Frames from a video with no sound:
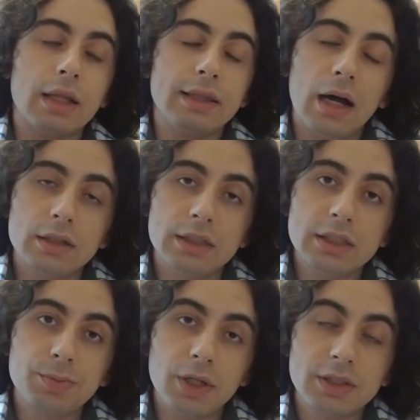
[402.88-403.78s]
Now,
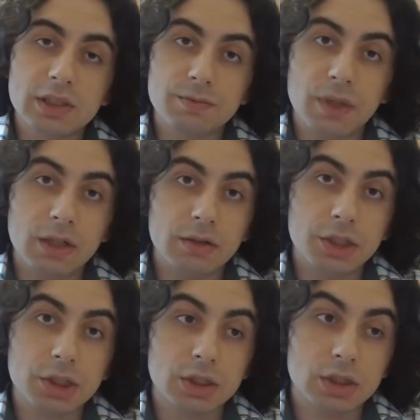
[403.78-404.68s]
this process of
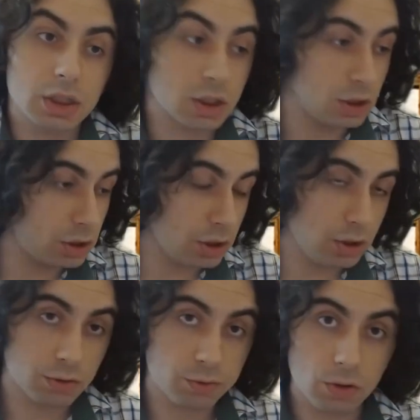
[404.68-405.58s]
migration
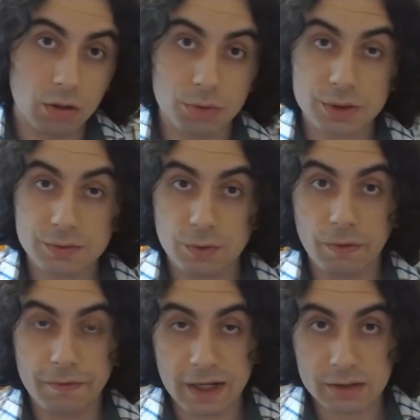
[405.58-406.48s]
continues for almost
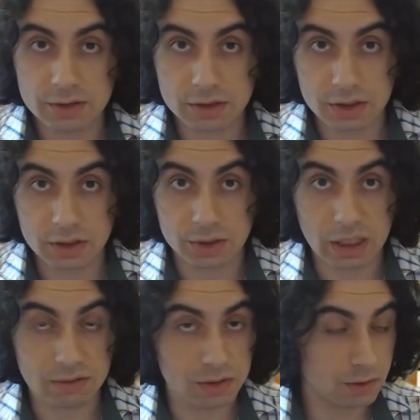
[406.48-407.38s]
4,000 years.
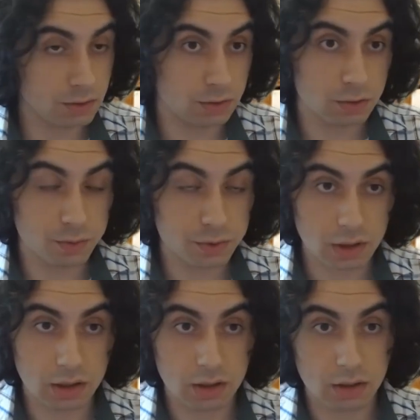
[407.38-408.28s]
You have different groups,
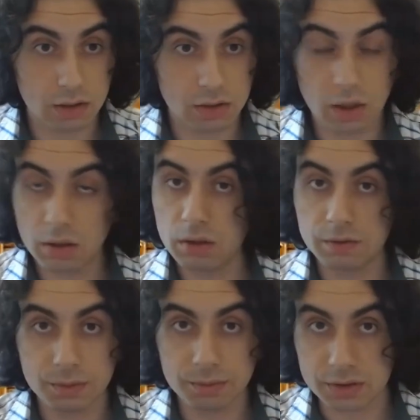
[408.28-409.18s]
not all
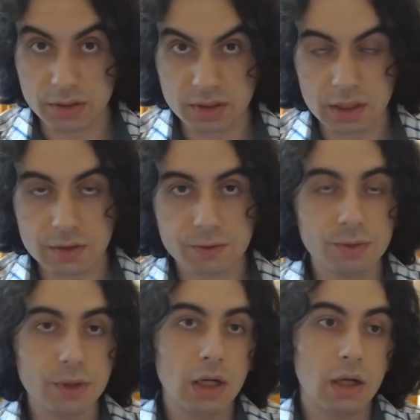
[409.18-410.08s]
of them being
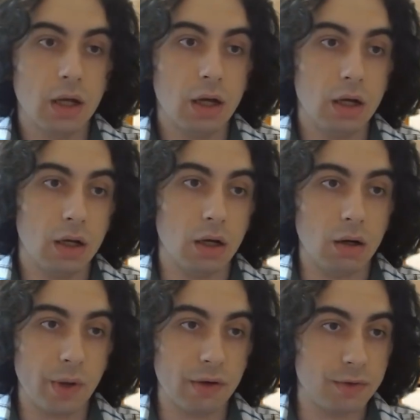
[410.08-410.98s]
successful.
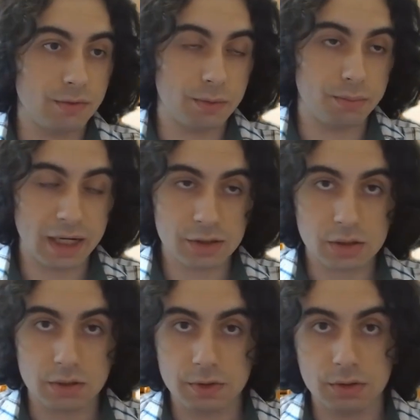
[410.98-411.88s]
We have different
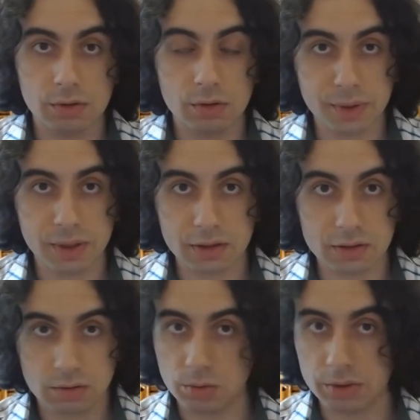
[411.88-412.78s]
branches of the
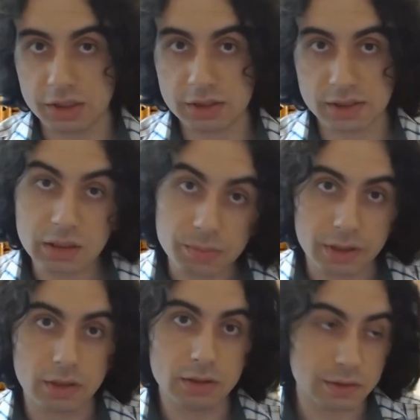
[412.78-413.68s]
Indo-Europeans going extinct
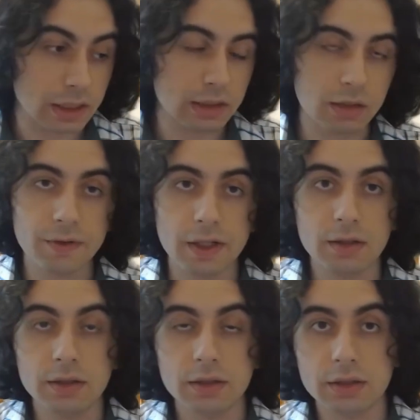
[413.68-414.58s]
because, again, their
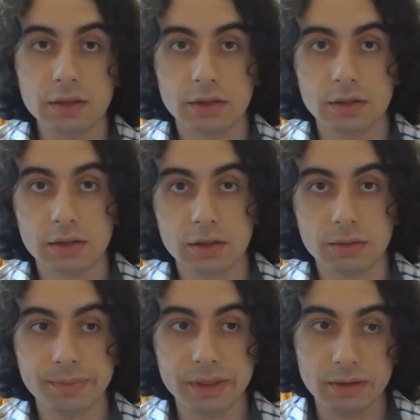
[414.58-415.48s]
failure
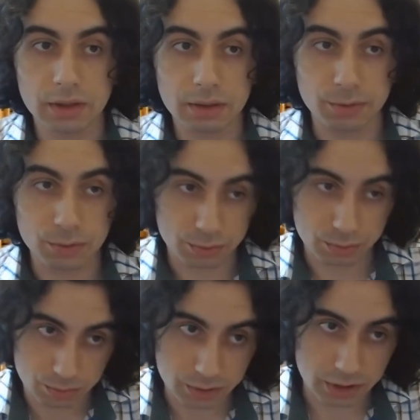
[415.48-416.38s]
in being able
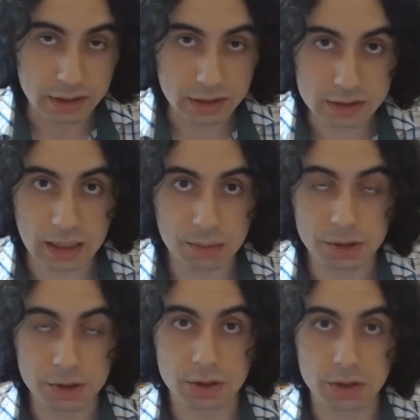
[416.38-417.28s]
to really
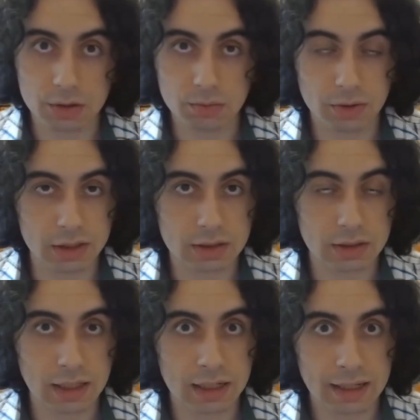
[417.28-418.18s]
establish in a new place
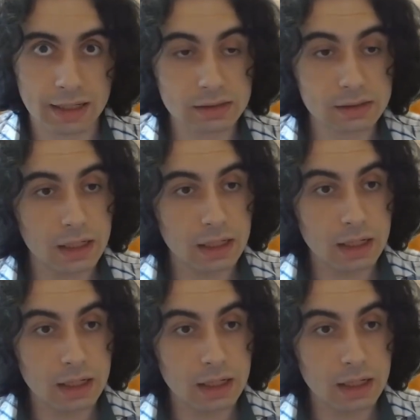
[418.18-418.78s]
on that land.